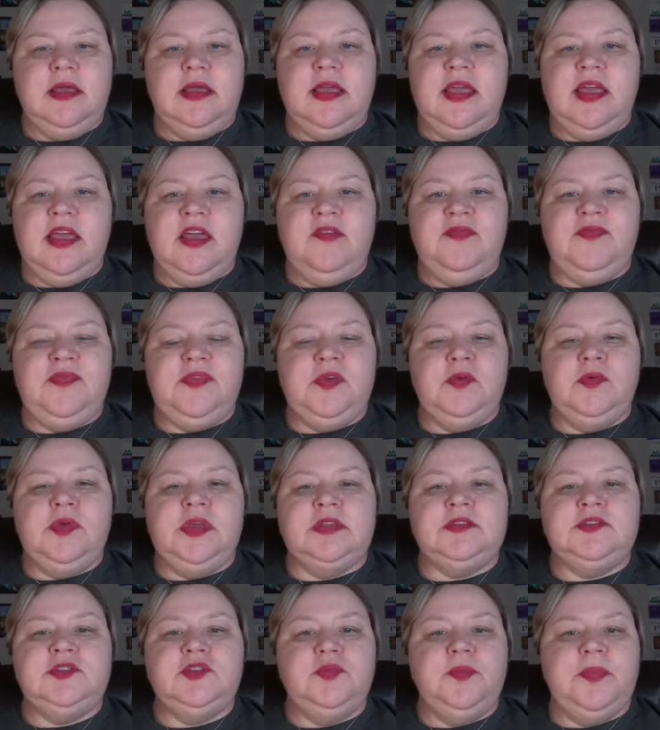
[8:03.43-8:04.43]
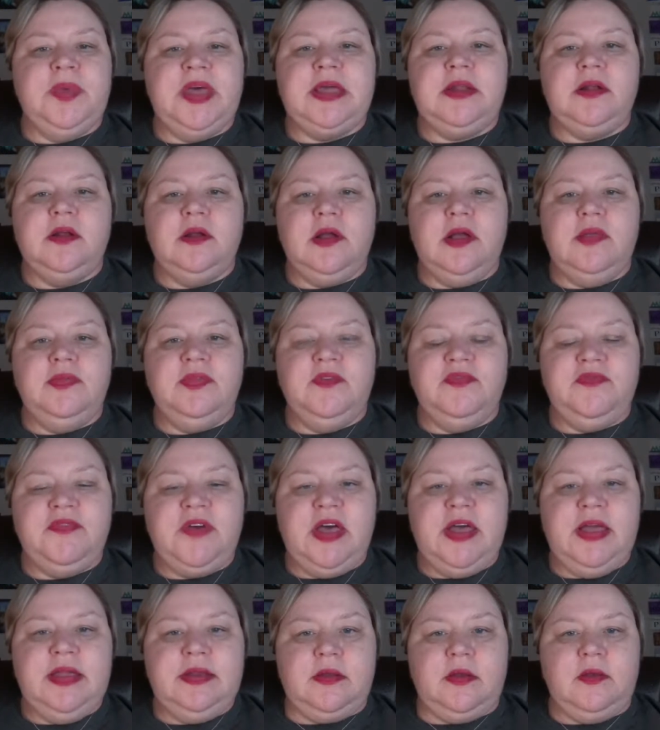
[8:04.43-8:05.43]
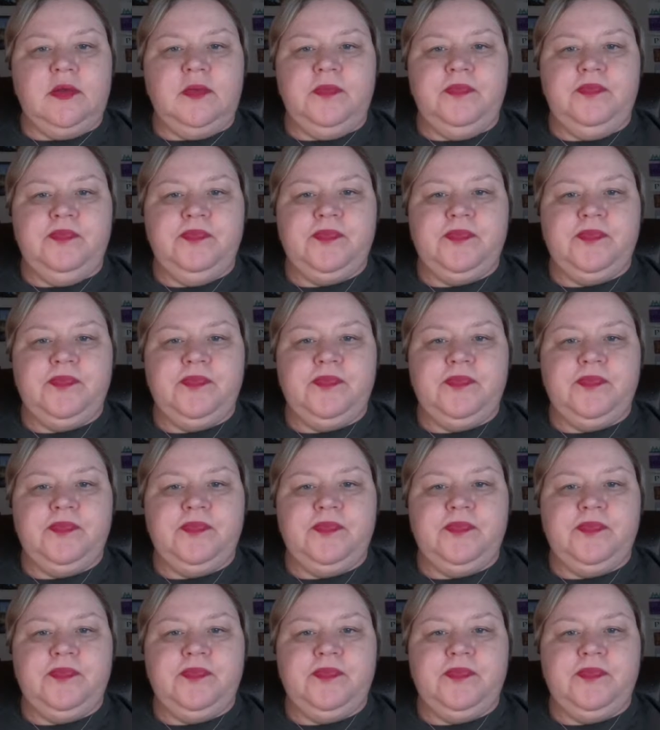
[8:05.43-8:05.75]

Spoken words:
if you can do better on the final,